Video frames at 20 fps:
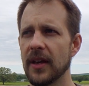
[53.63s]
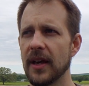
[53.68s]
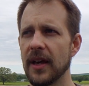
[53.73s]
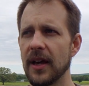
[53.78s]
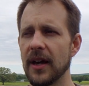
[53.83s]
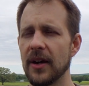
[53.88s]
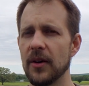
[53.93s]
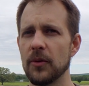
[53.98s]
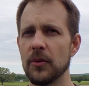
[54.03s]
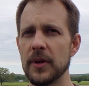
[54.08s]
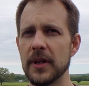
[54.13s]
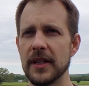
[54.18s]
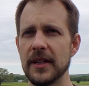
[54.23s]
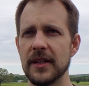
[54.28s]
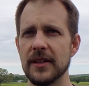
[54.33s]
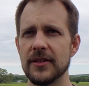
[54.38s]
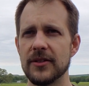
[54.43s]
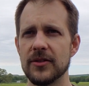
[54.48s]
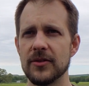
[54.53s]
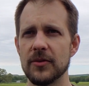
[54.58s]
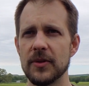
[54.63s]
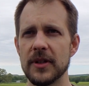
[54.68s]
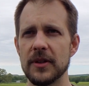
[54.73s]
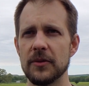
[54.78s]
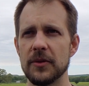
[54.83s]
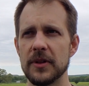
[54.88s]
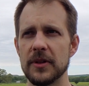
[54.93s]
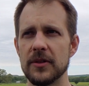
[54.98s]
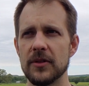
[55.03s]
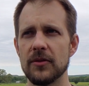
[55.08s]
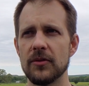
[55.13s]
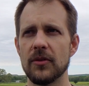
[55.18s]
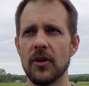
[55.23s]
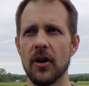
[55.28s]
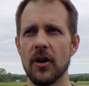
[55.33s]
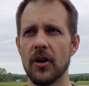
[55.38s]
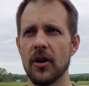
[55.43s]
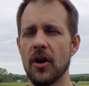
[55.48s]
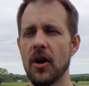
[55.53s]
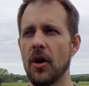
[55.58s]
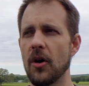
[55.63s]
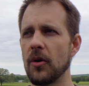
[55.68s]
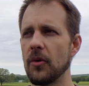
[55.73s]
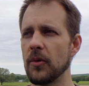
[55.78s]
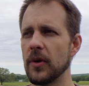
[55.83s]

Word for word: Uh, we need to, we, we, are,